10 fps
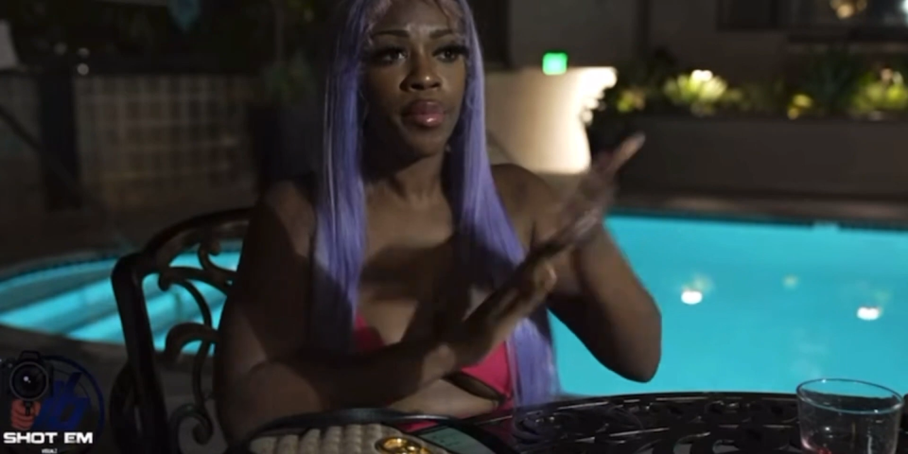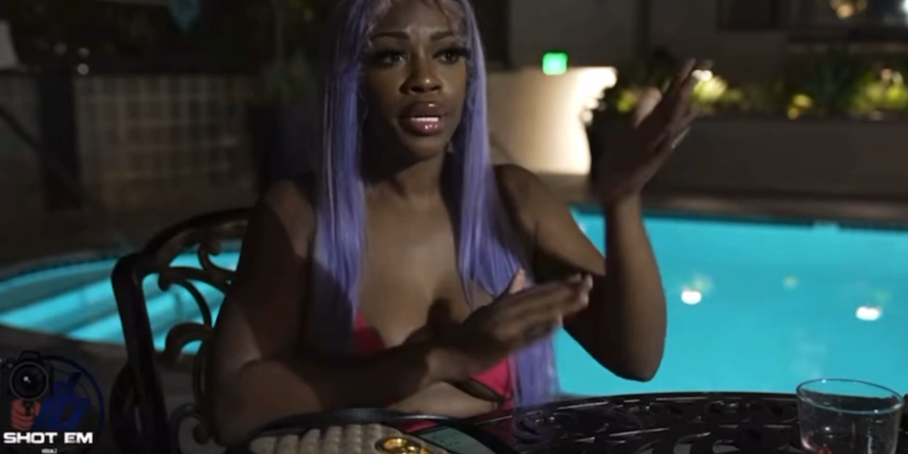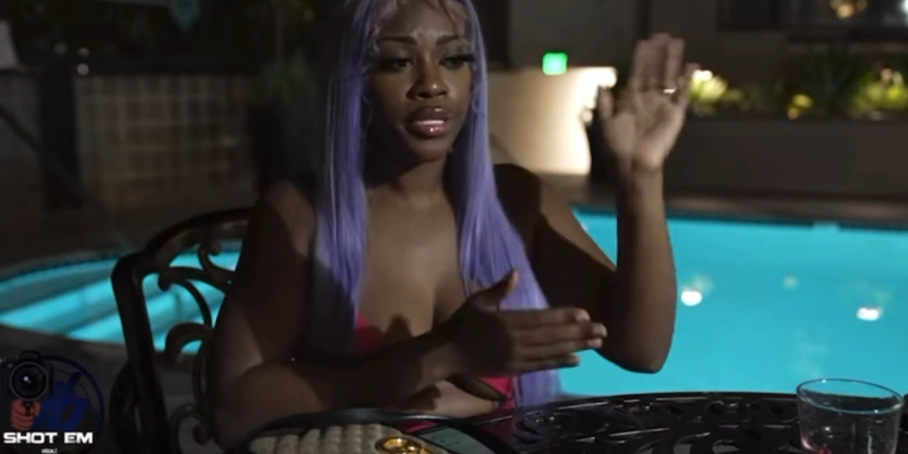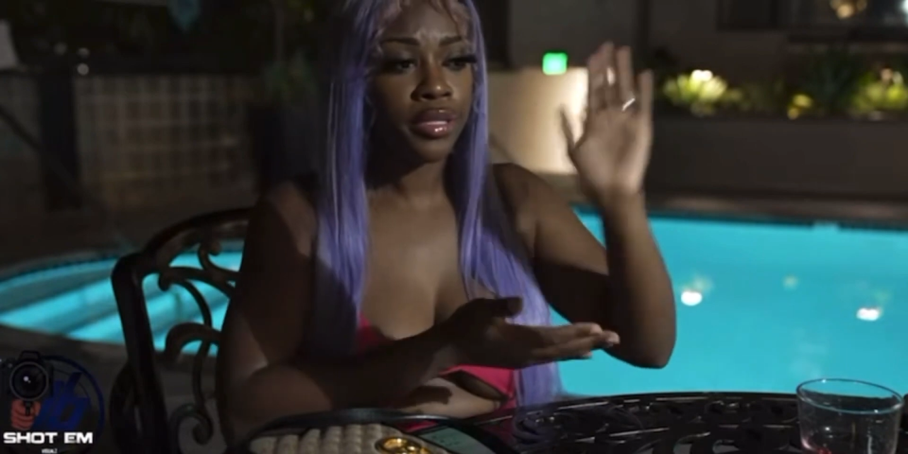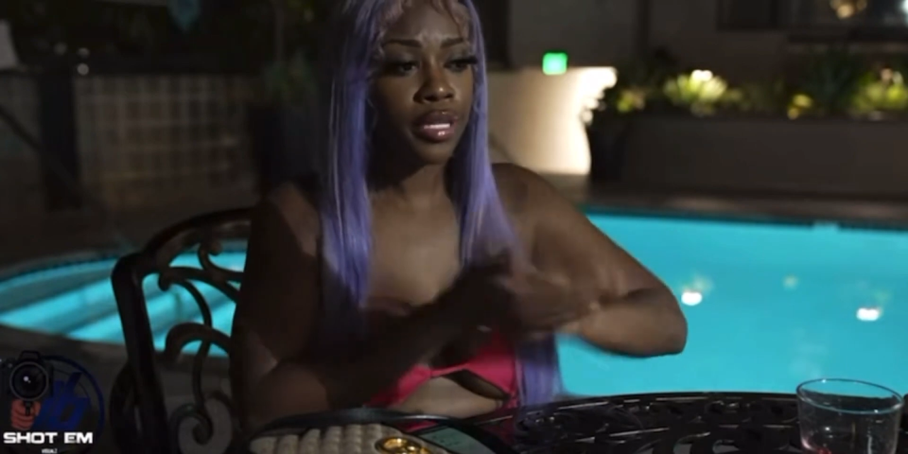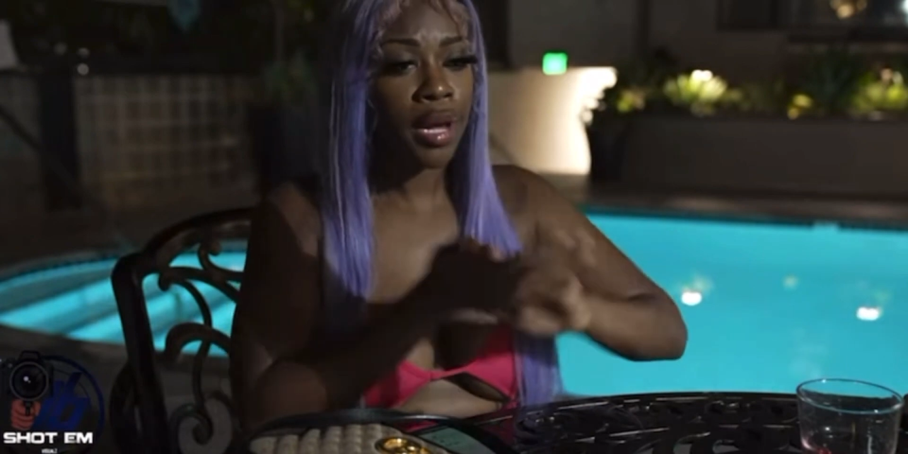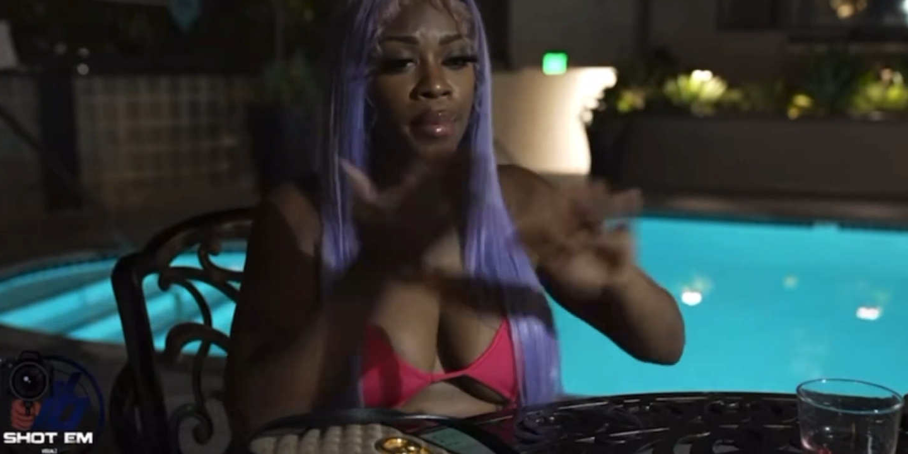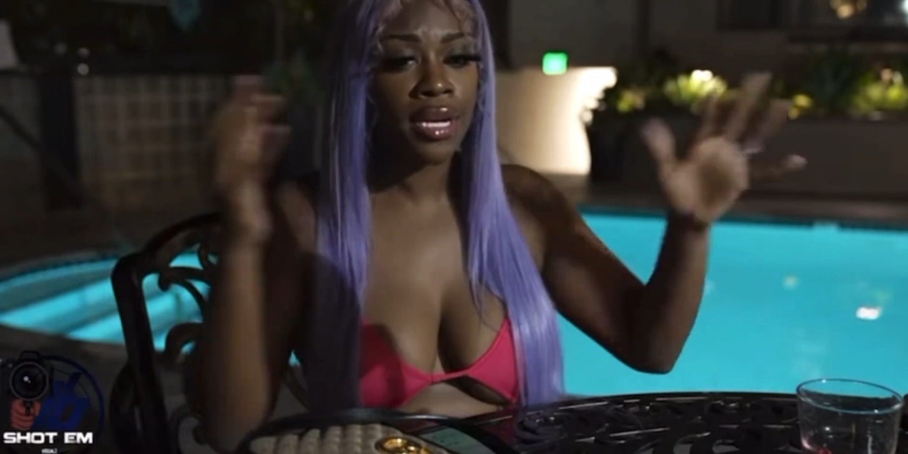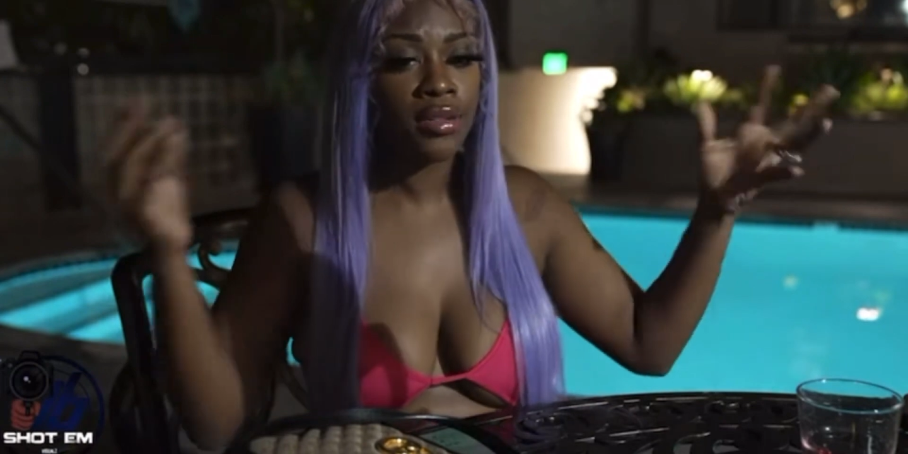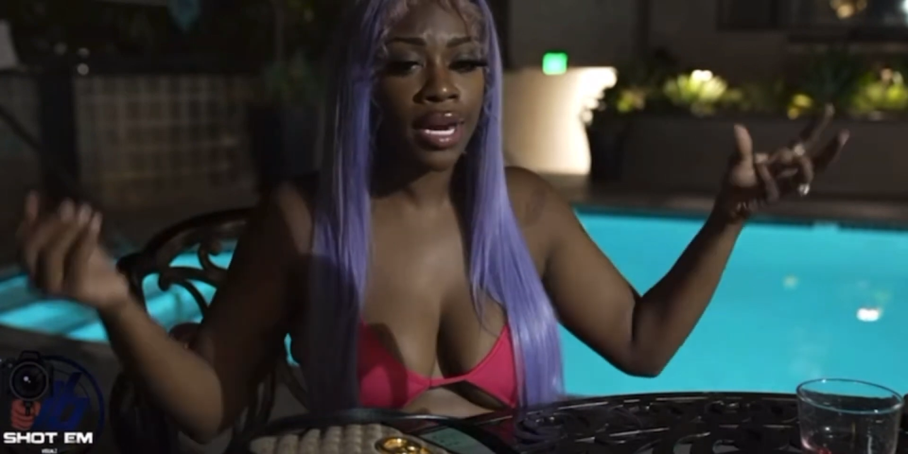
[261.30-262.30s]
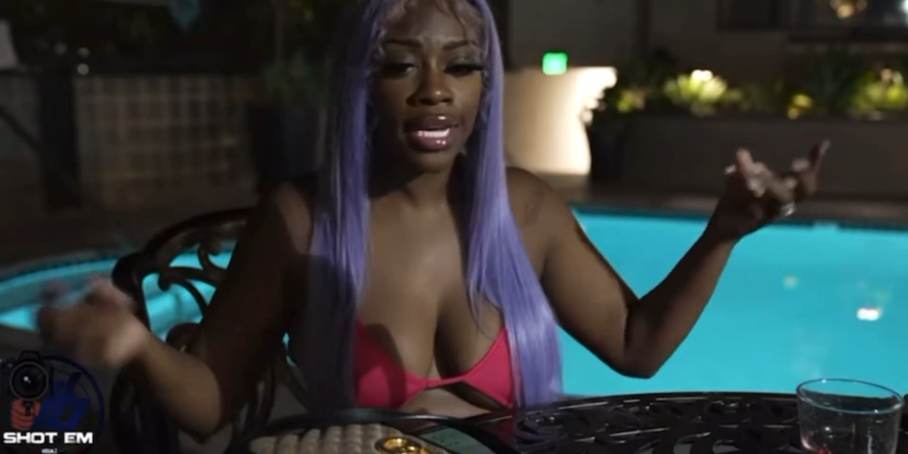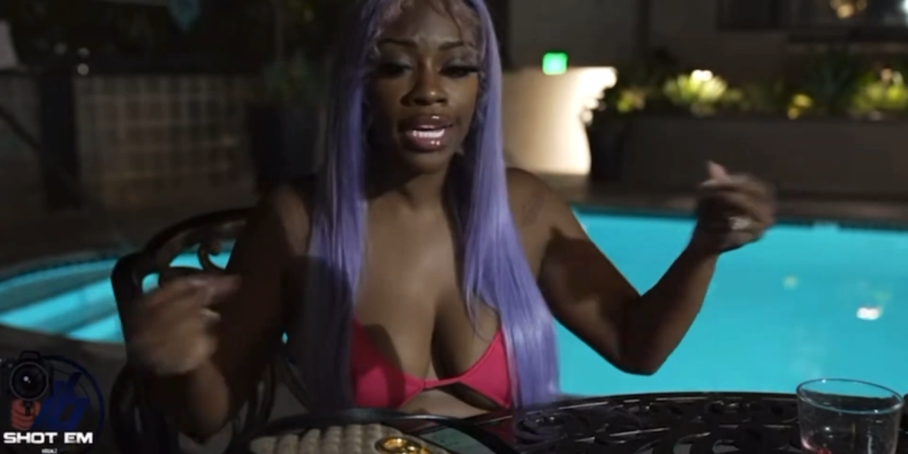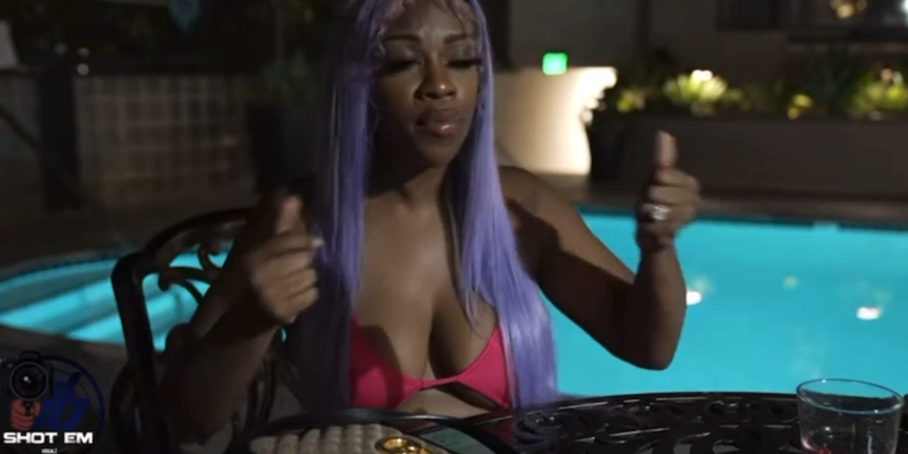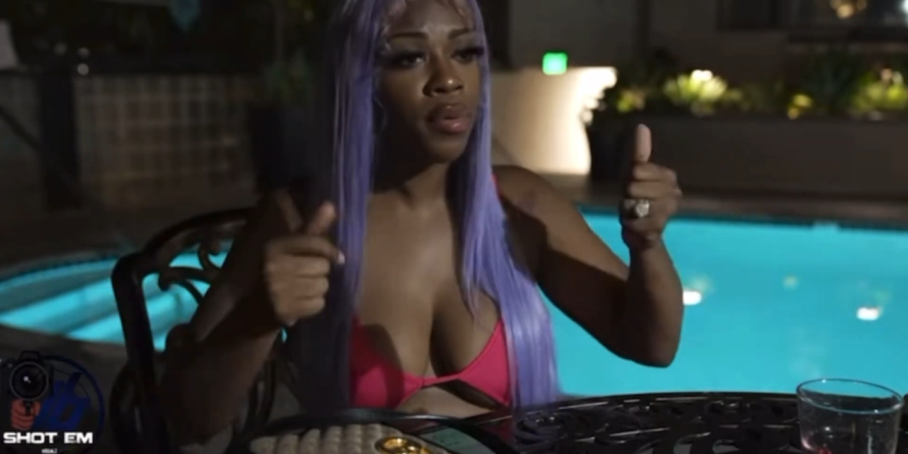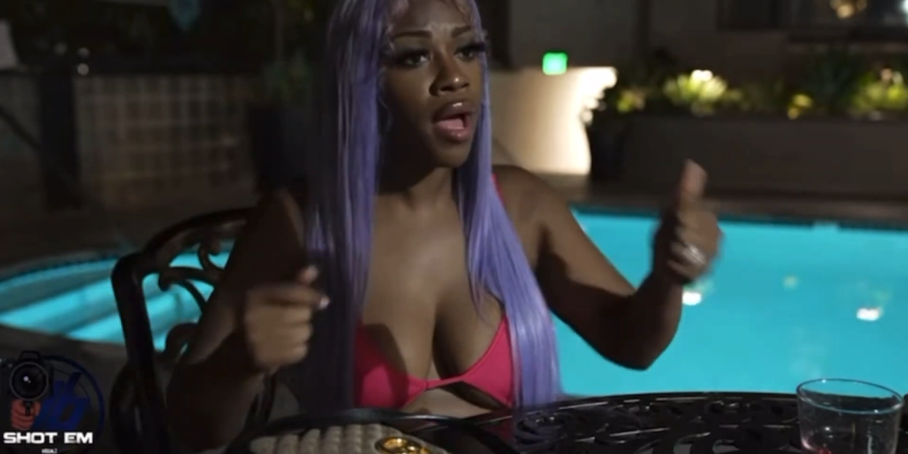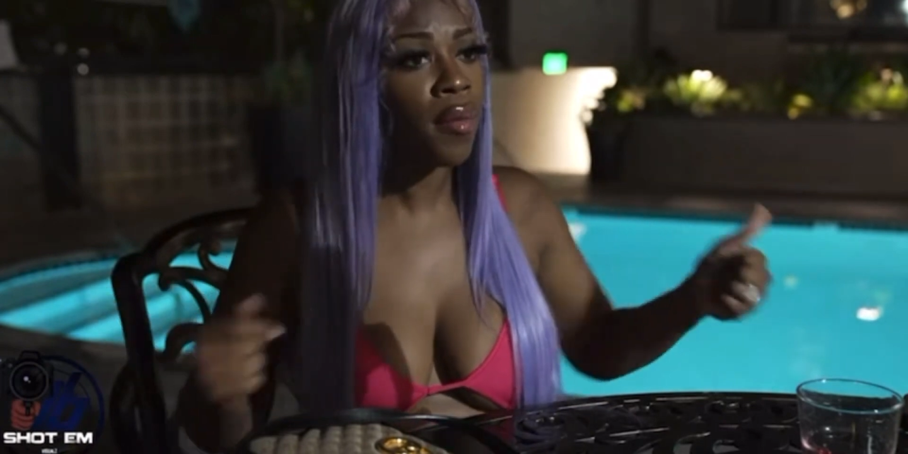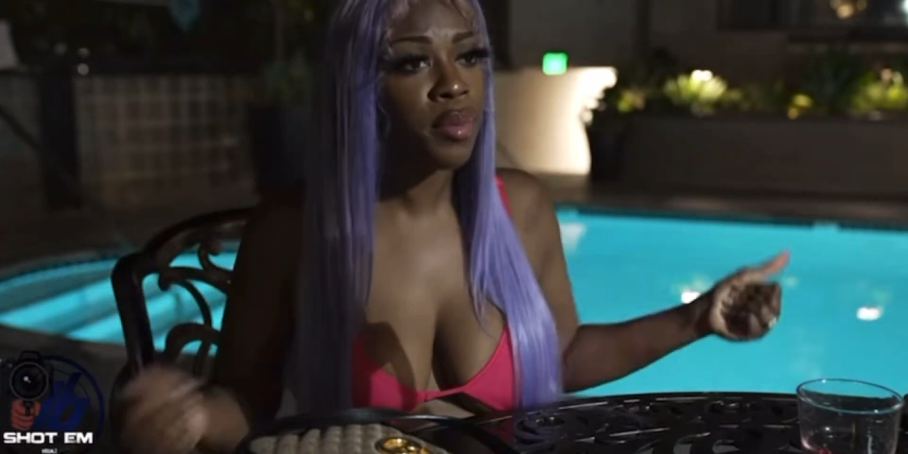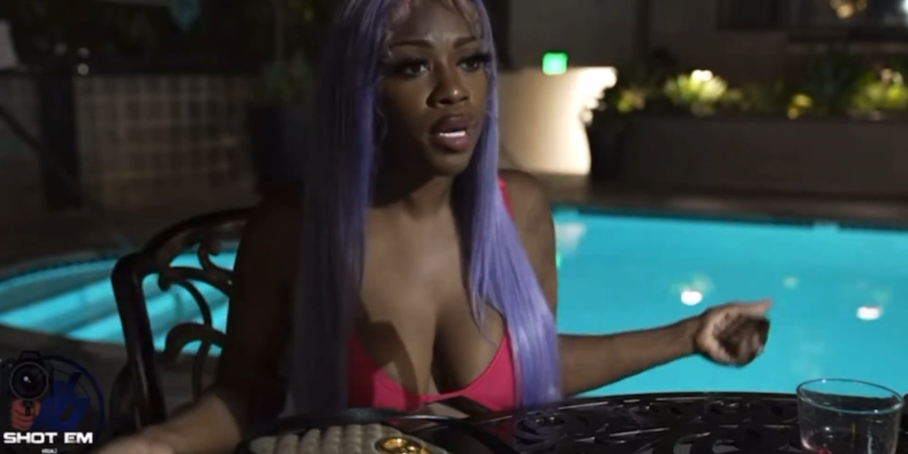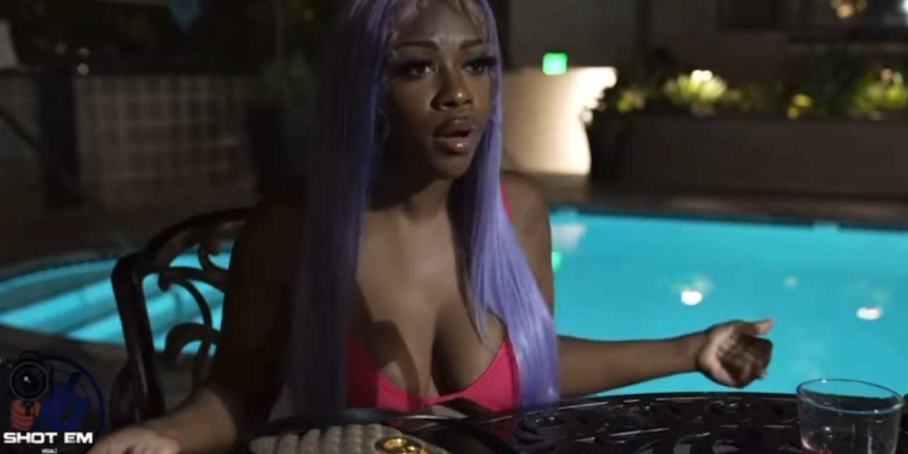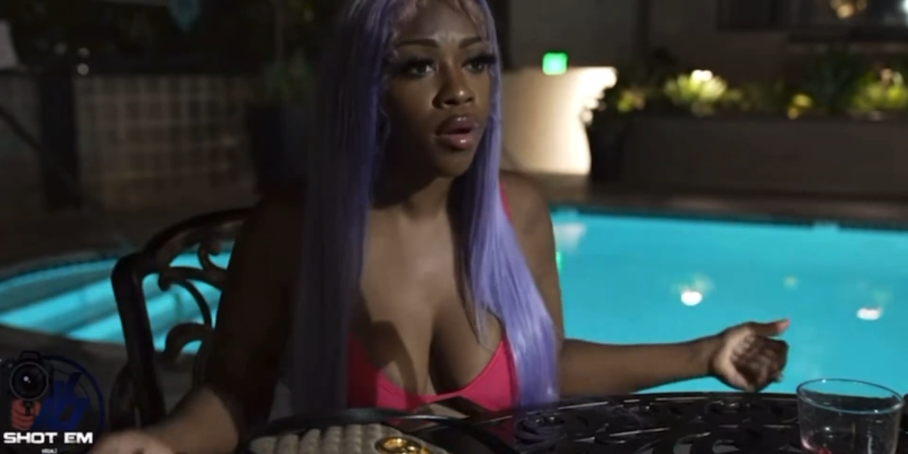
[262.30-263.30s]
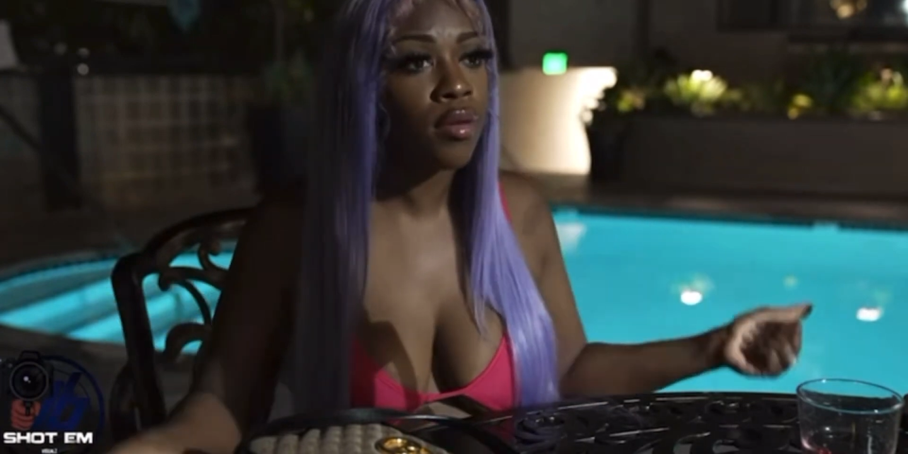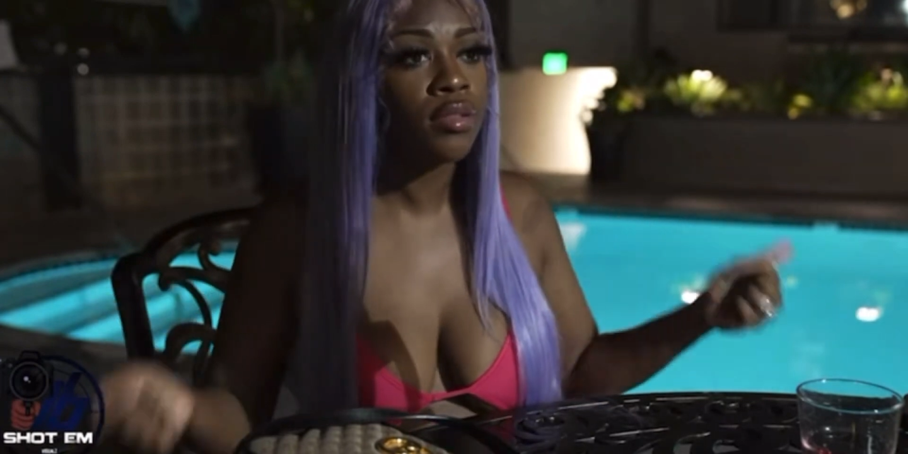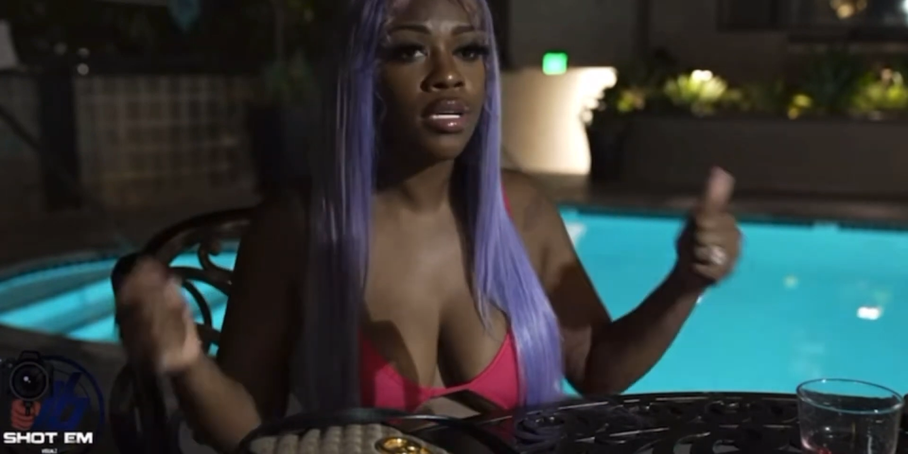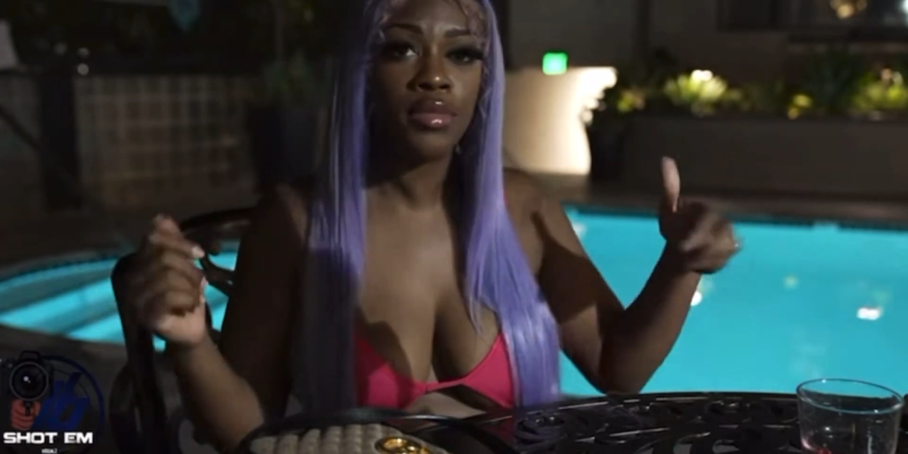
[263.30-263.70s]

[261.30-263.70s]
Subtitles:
Bitch, I'm not trying to keep y'all being hoes.